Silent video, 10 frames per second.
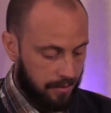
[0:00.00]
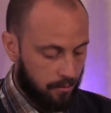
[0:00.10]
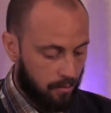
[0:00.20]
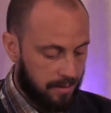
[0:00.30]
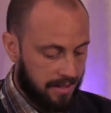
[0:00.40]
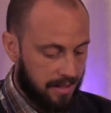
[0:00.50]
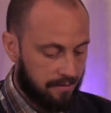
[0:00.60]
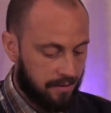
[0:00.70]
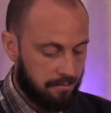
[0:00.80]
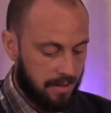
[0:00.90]
It will be
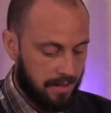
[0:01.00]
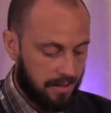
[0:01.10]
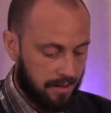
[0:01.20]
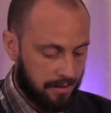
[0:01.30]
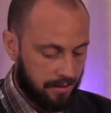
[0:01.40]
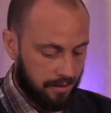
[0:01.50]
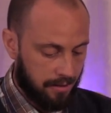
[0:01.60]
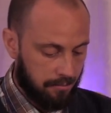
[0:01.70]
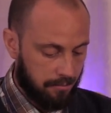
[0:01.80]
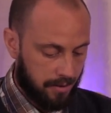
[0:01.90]
given me
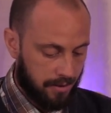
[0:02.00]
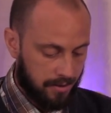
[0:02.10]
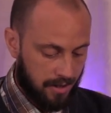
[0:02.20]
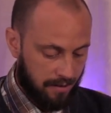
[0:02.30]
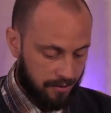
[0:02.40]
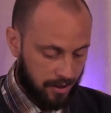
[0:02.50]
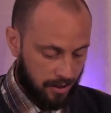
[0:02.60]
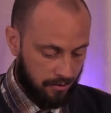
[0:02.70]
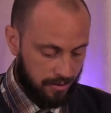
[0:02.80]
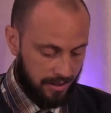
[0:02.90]
because I have
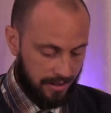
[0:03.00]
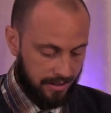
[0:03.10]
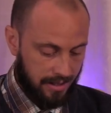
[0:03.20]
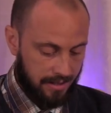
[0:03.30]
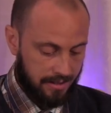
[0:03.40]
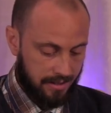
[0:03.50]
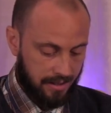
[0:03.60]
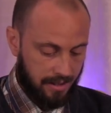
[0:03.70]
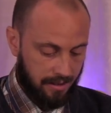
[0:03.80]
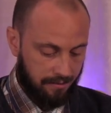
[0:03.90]
chosen it as the
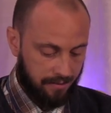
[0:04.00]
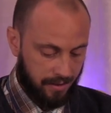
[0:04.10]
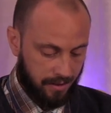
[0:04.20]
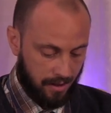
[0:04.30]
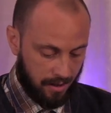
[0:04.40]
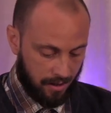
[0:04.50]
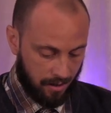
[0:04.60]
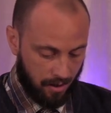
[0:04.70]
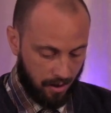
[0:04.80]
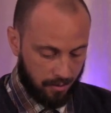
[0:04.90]
gift
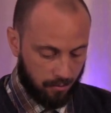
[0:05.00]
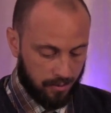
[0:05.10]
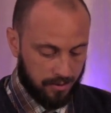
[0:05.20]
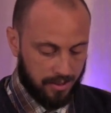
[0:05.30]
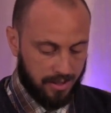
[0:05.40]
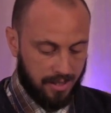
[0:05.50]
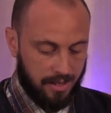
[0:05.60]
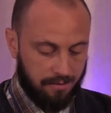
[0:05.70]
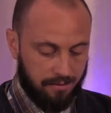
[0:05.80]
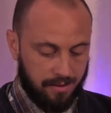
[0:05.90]
I want to
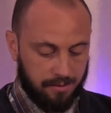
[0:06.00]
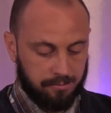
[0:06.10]
give.